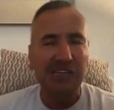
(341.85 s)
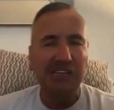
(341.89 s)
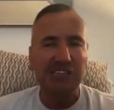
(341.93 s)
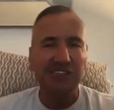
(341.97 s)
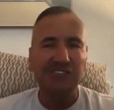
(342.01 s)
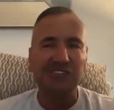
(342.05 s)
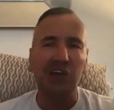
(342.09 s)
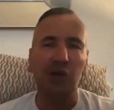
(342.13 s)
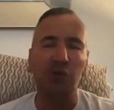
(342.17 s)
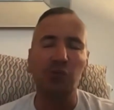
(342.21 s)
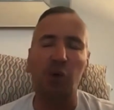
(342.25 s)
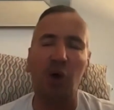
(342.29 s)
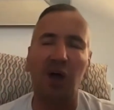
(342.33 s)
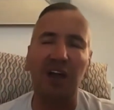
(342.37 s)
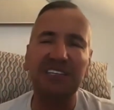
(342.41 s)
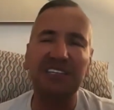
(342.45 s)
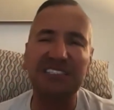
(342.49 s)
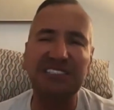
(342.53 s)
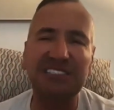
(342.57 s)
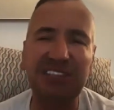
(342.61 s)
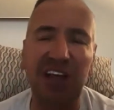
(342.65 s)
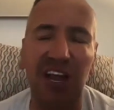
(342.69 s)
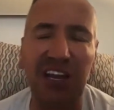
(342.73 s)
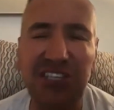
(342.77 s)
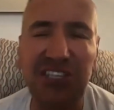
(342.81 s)
So what I
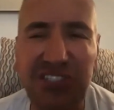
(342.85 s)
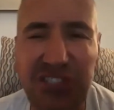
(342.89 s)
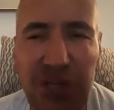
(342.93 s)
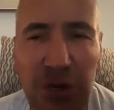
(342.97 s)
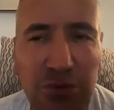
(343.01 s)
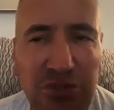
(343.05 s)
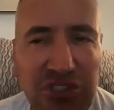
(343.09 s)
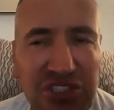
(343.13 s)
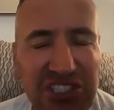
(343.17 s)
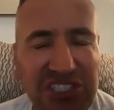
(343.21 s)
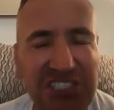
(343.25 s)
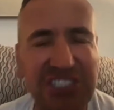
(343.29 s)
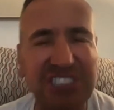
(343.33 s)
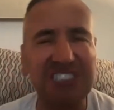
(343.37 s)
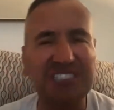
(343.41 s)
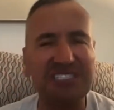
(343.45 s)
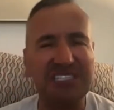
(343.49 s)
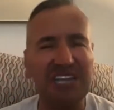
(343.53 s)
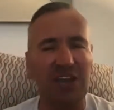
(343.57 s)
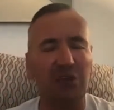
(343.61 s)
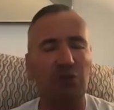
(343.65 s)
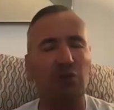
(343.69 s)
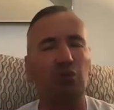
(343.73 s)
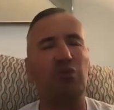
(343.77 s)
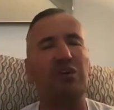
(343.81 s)
decided to do was just,
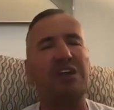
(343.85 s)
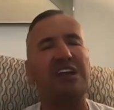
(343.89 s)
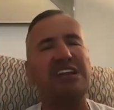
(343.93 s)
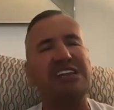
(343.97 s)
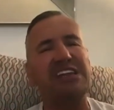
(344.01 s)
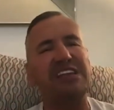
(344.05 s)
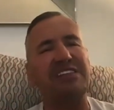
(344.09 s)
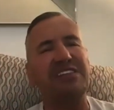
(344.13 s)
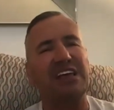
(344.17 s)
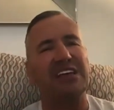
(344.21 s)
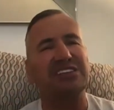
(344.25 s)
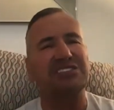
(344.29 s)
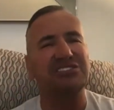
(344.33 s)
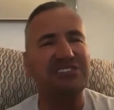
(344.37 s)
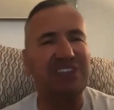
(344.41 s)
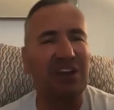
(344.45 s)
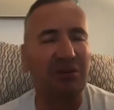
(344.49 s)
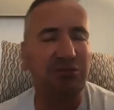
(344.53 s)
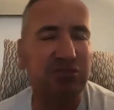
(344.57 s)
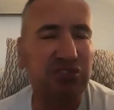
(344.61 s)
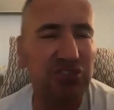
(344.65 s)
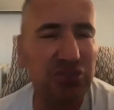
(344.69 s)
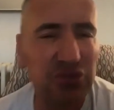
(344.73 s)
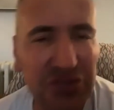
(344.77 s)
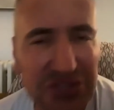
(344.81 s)
instead of reading that
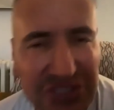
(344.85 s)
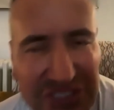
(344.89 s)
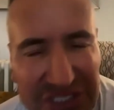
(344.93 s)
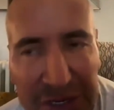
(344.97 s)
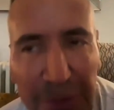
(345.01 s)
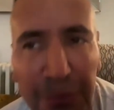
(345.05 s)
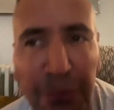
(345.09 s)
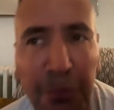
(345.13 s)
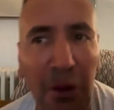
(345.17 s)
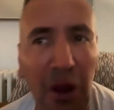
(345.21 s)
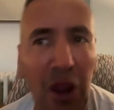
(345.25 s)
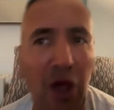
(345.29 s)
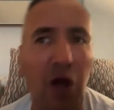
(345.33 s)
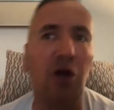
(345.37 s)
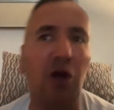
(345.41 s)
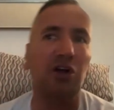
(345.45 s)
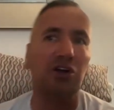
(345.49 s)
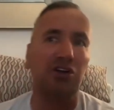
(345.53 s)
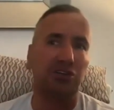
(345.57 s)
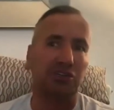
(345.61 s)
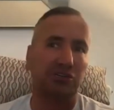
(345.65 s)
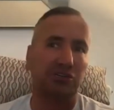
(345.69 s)
stuff, just to block.